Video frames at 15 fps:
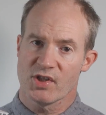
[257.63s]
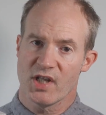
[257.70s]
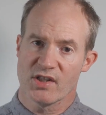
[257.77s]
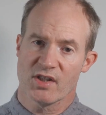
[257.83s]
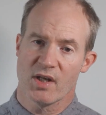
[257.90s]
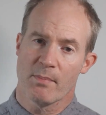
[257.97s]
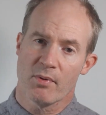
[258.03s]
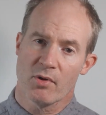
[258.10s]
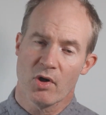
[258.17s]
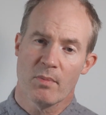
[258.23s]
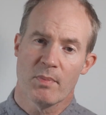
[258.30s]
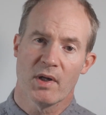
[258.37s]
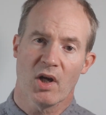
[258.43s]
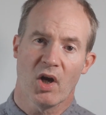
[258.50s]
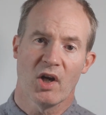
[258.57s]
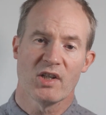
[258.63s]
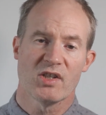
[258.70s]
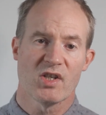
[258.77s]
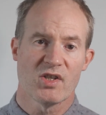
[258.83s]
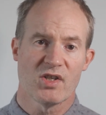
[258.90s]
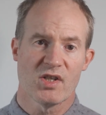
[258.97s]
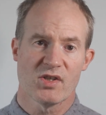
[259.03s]
set an appropriate height
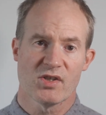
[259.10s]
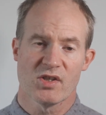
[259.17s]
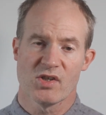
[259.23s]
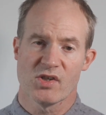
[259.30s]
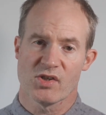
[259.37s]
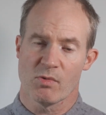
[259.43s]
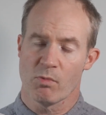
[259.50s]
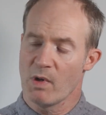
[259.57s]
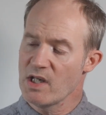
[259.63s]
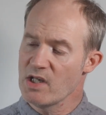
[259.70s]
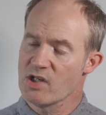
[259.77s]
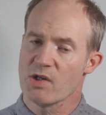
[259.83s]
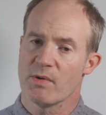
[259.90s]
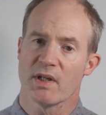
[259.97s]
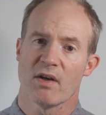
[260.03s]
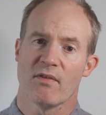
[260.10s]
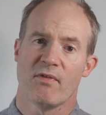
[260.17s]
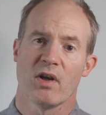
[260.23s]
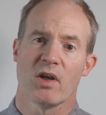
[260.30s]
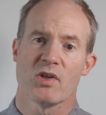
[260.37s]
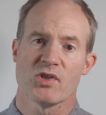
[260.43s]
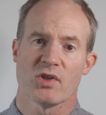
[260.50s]
and distance when doing a
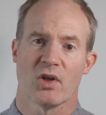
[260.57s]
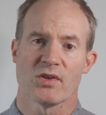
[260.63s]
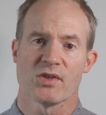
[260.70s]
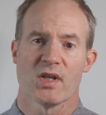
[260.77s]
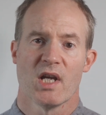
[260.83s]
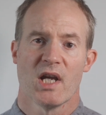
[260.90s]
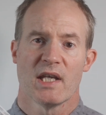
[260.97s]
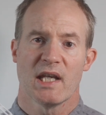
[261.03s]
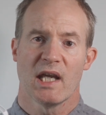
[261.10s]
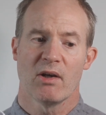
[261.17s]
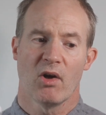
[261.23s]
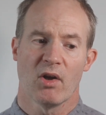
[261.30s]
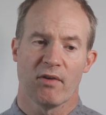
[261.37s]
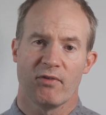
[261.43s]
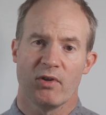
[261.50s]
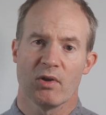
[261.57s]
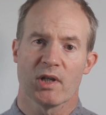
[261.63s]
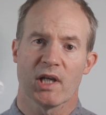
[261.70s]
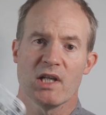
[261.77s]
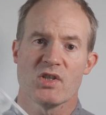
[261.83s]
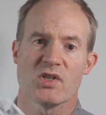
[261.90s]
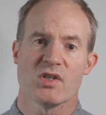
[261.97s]
follow shot. Now, on a few
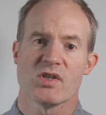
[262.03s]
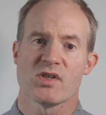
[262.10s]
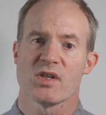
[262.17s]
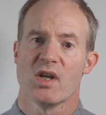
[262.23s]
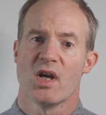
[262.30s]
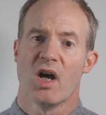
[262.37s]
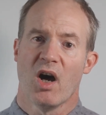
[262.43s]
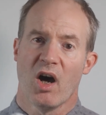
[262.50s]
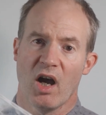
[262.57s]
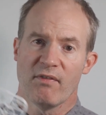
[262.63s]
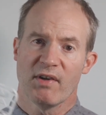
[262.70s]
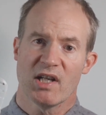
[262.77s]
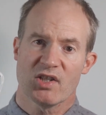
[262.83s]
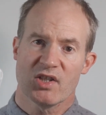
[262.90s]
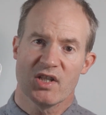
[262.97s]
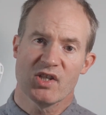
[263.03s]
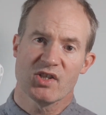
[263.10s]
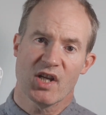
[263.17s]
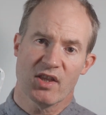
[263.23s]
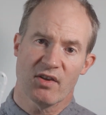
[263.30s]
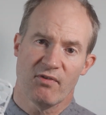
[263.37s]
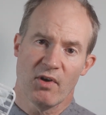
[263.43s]
occasions, I've actually
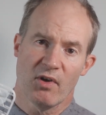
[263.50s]
set the